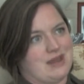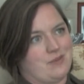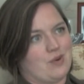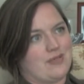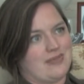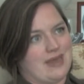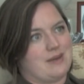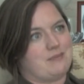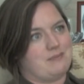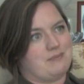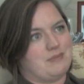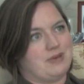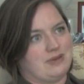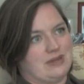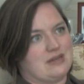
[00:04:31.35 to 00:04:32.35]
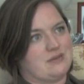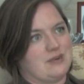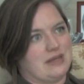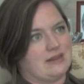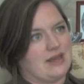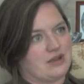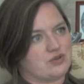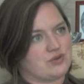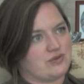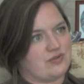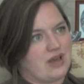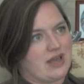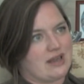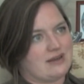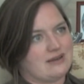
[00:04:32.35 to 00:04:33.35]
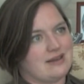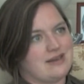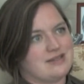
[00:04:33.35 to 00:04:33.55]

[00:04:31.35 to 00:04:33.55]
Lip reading: want that building to be electrified.